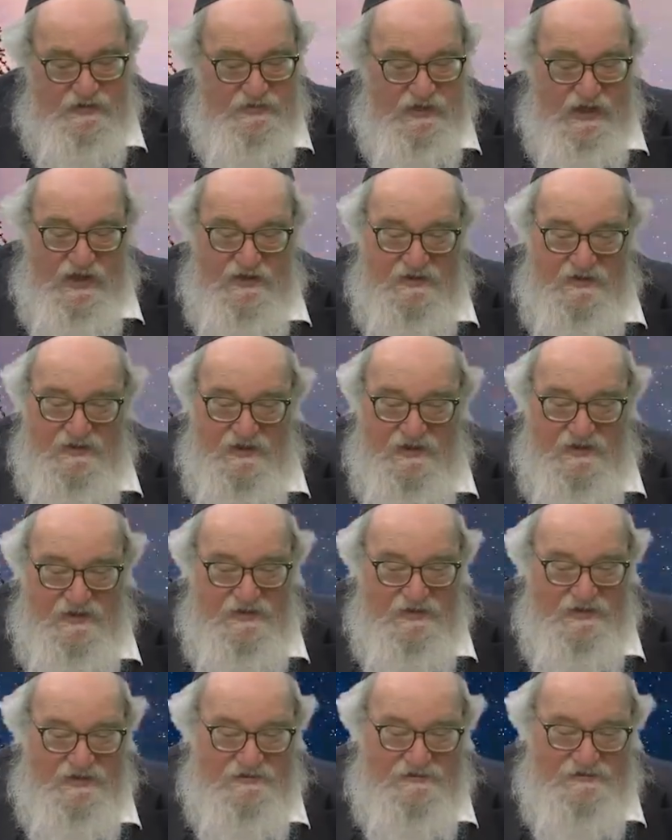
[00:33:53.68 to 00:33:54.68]
And then,
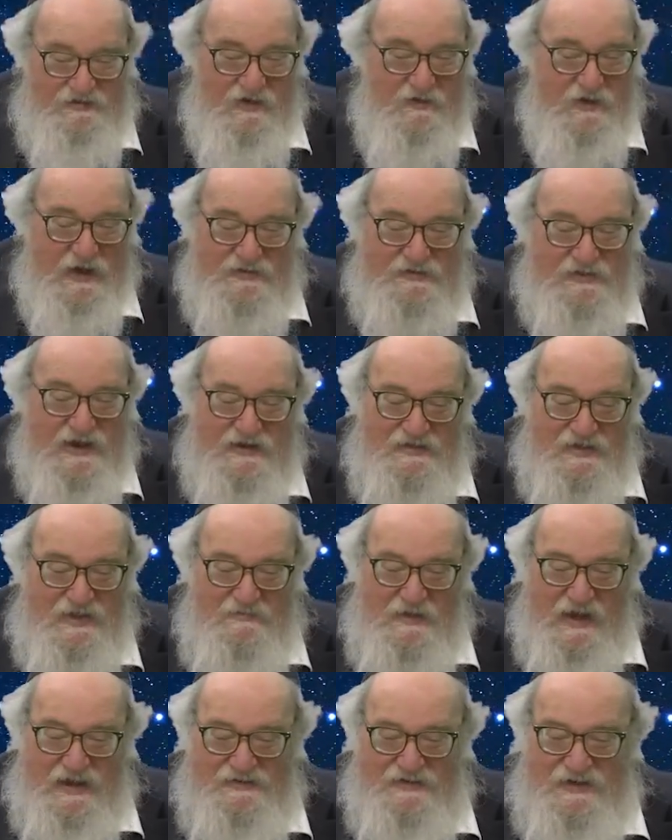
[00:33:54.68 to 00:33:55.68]
so
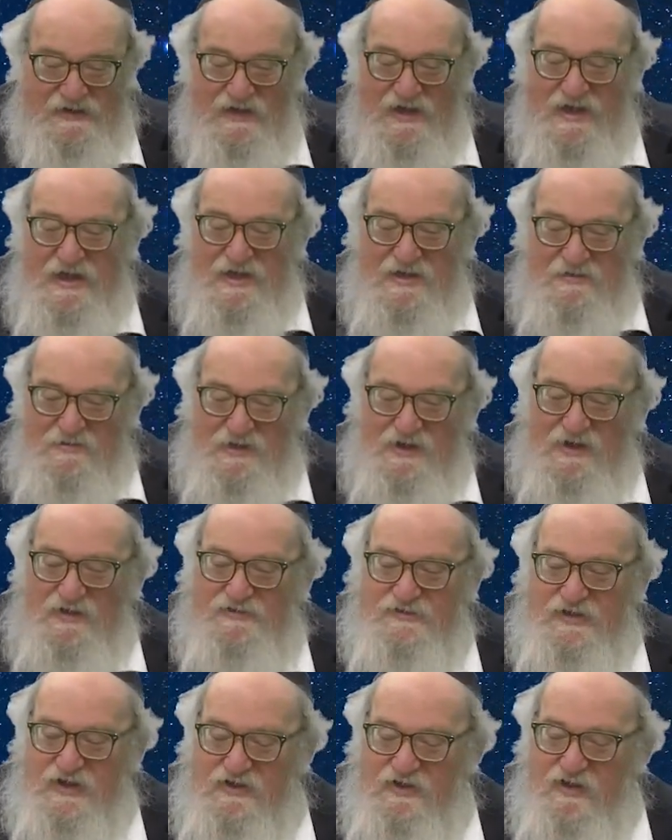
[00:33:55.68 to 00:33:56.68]
anticlimactic,
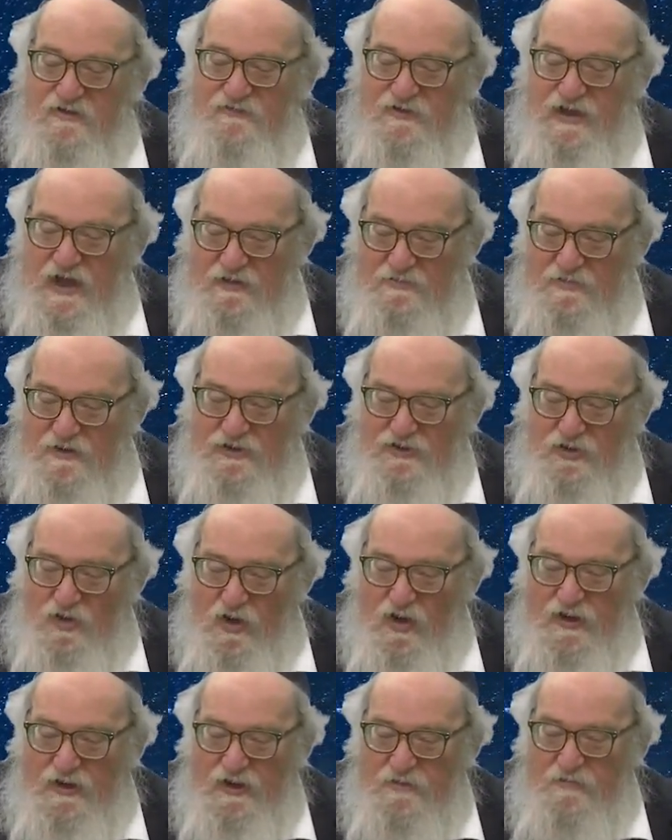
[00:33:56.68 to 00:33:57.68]
because the Navi had been
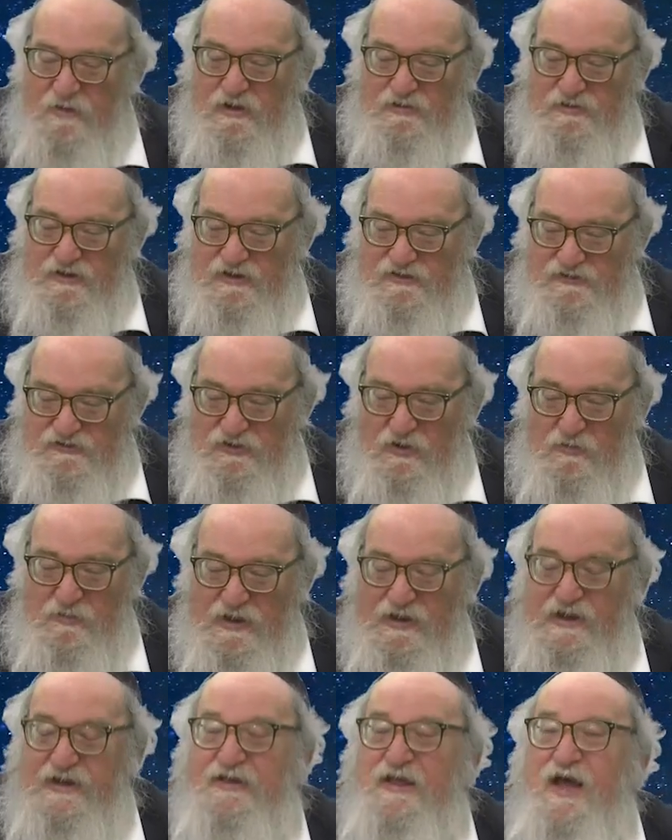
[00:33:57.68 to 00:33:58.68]
talking about this
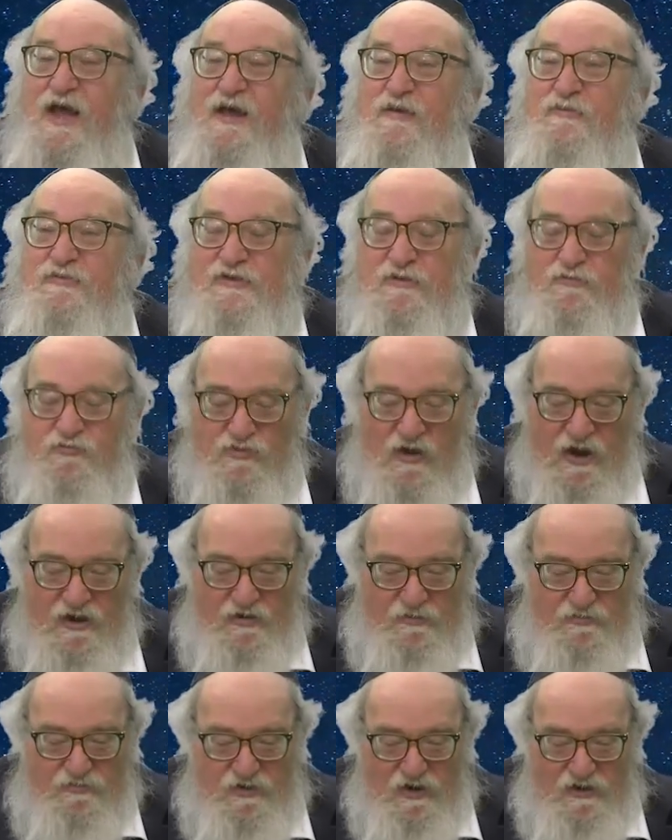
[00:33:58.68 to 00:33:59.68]
so many times in
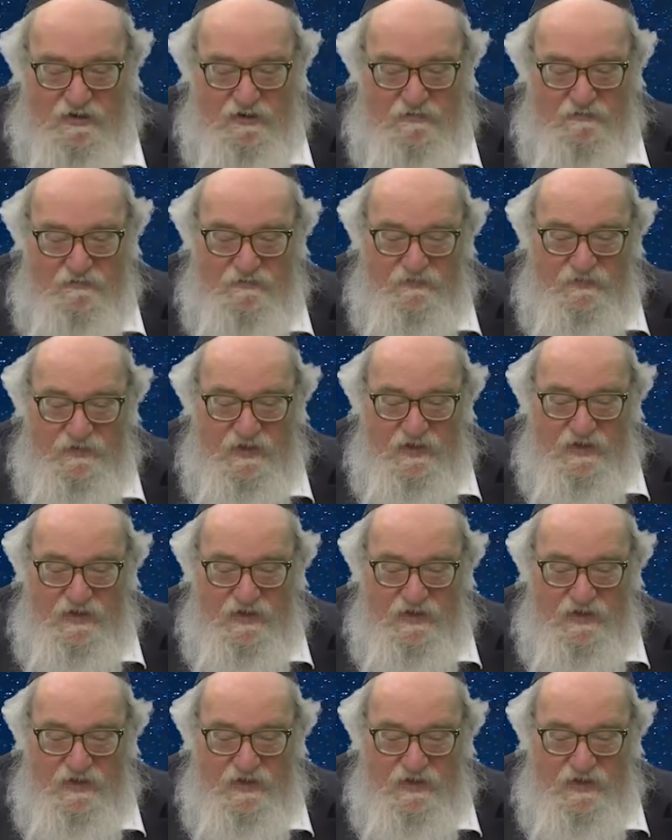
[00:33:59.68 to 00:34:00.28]
prior prakim,